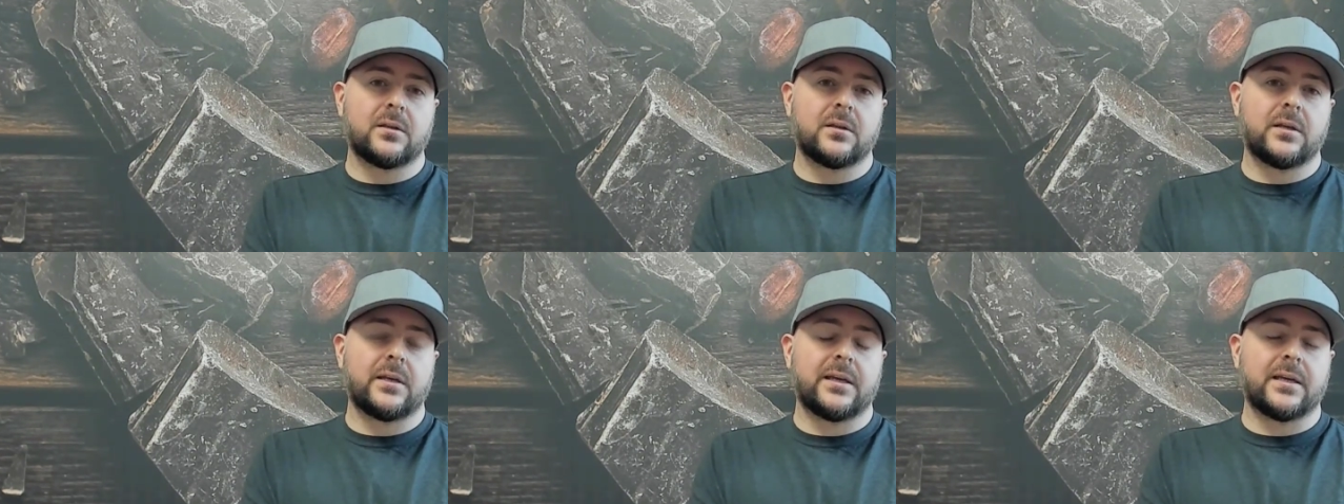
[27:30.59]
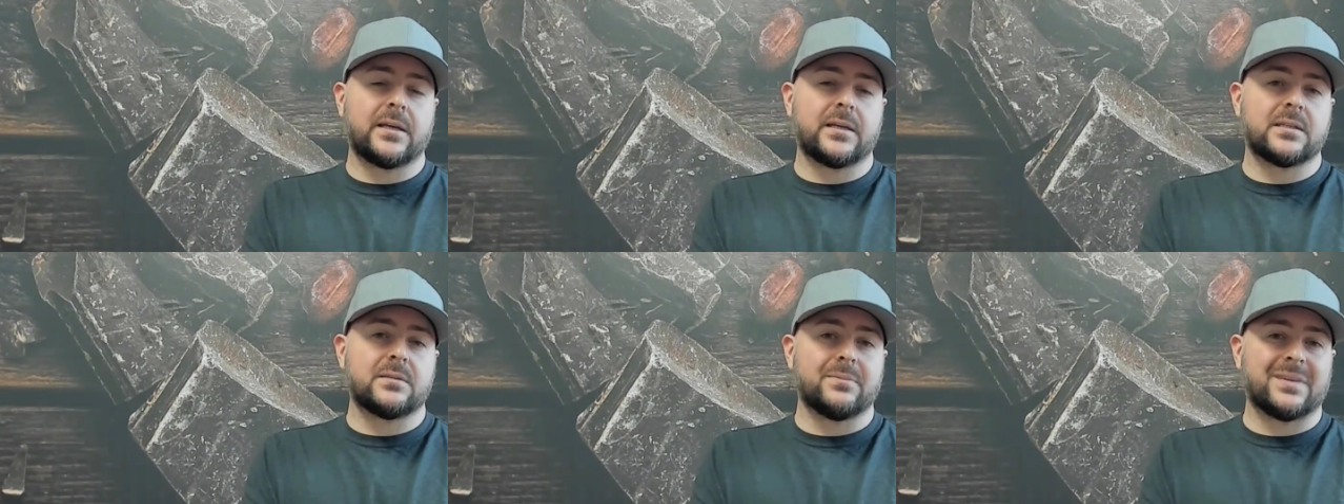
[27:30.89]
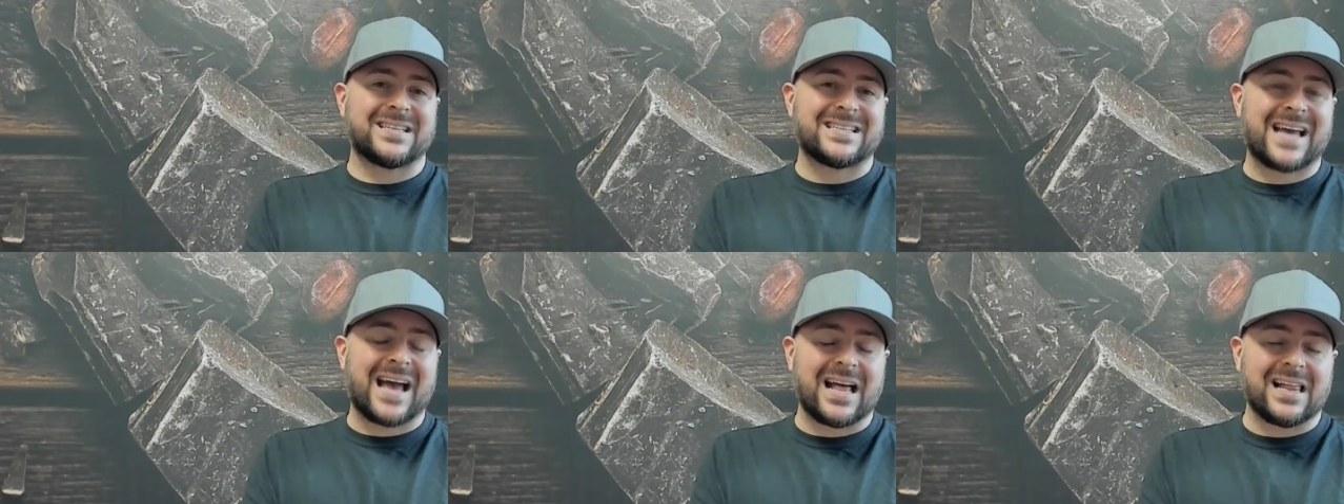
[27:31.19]
is
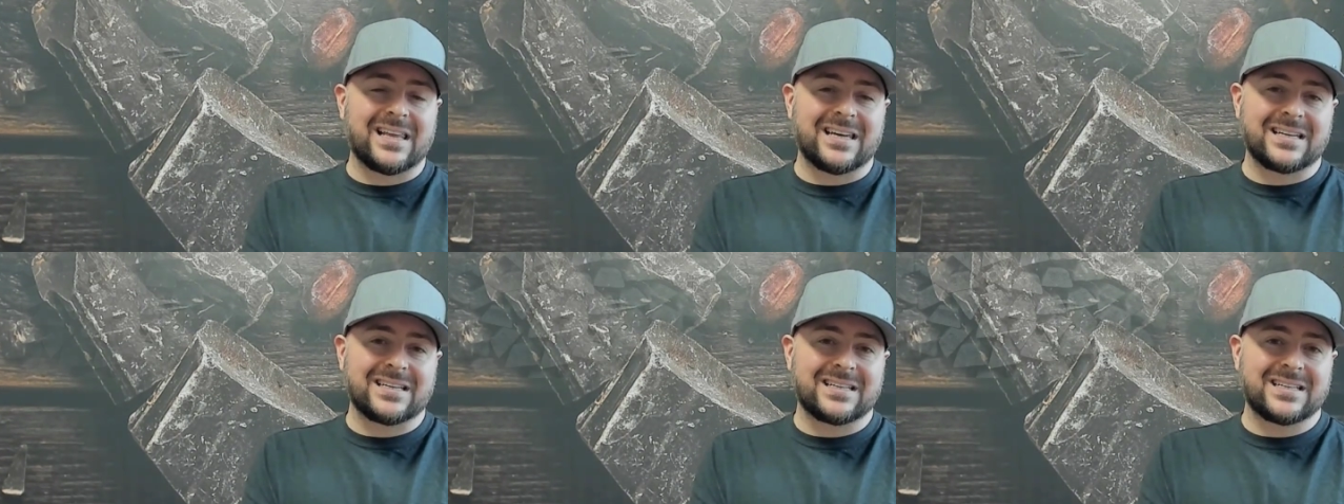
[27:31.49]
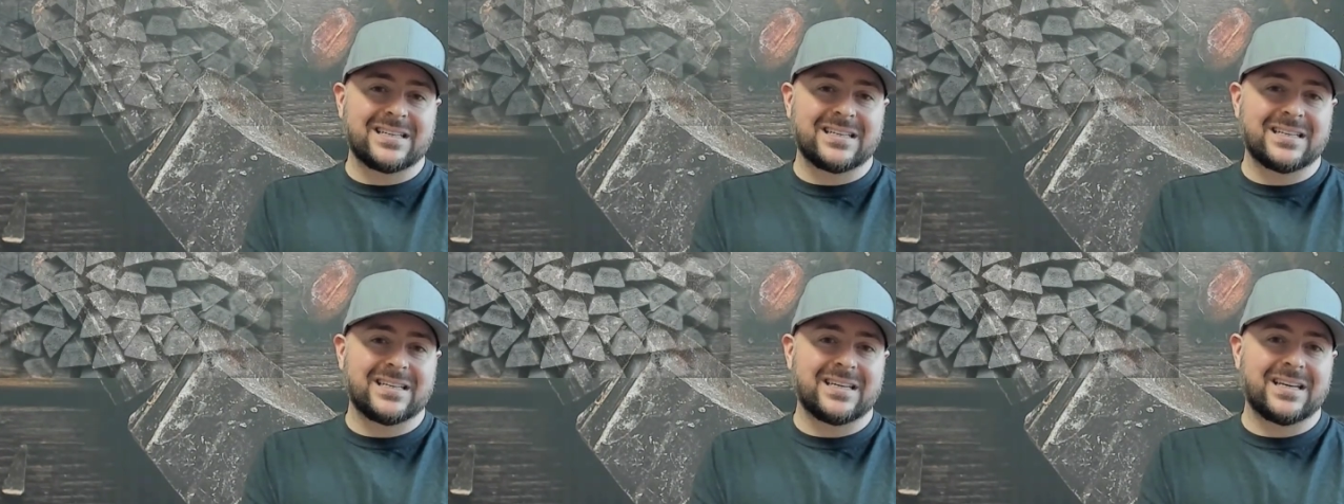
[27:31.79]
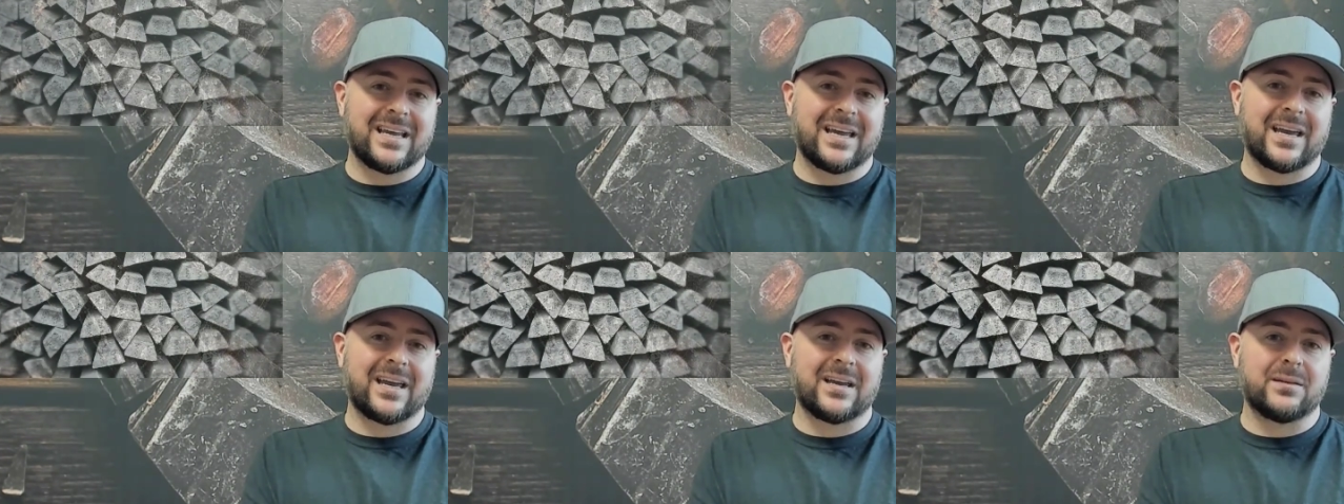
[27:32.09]
metallic
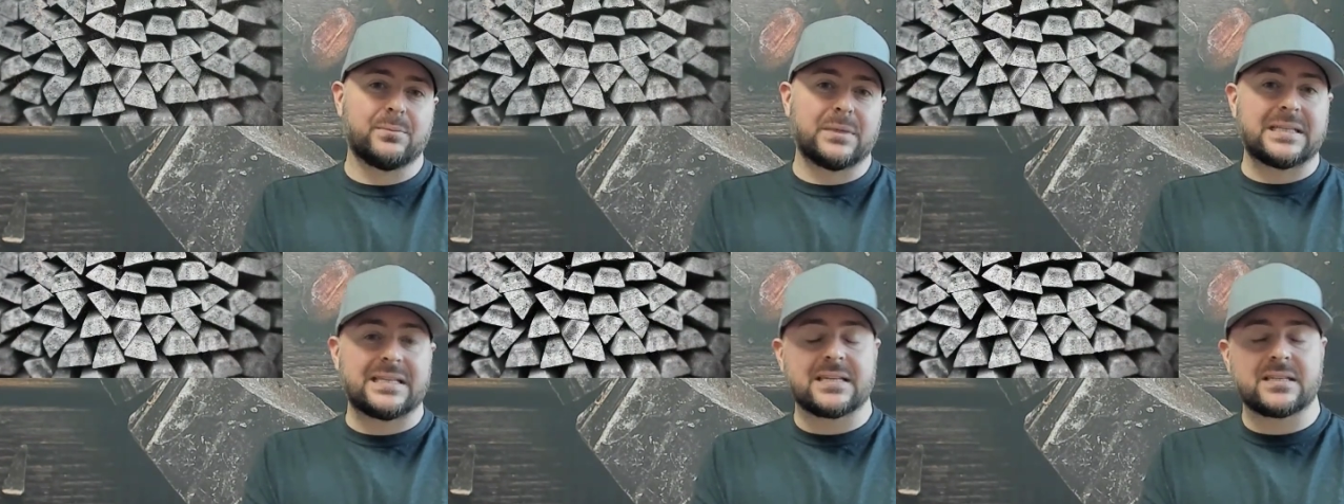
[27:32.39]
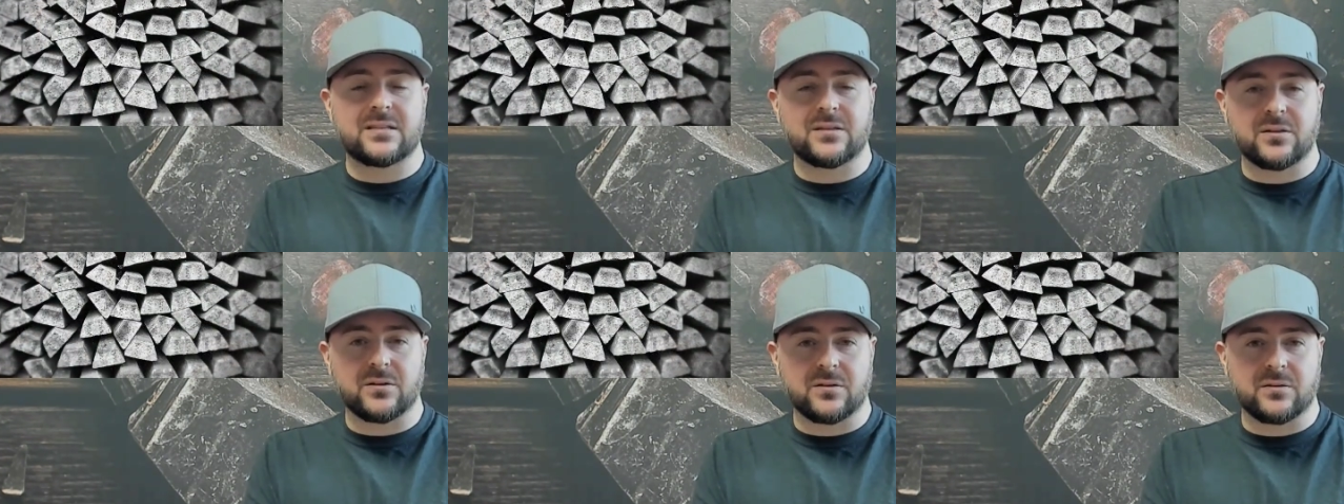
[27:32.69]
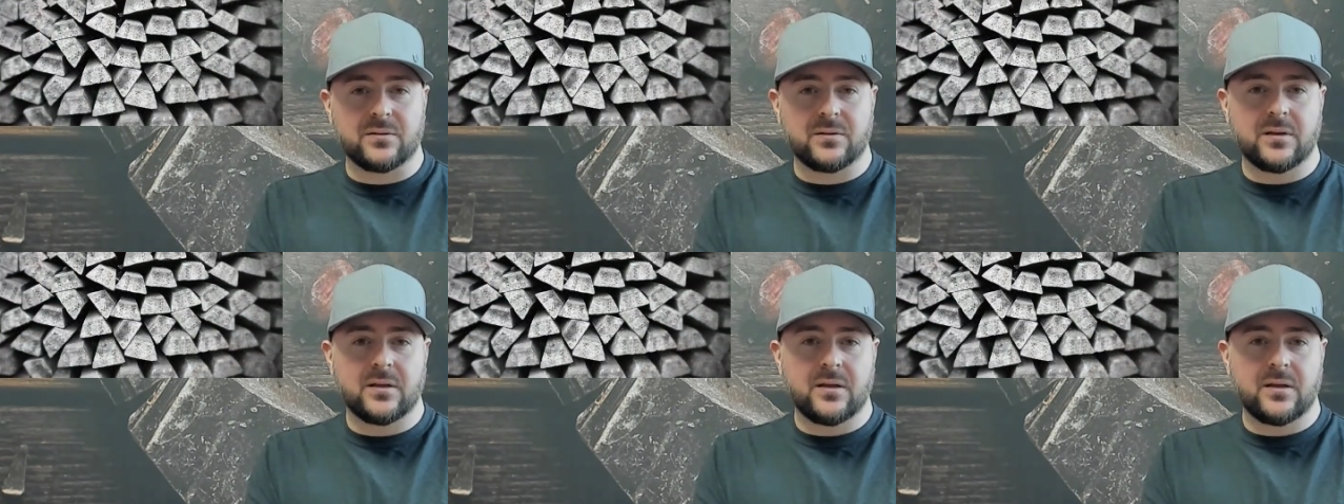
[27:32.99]
and medicinal.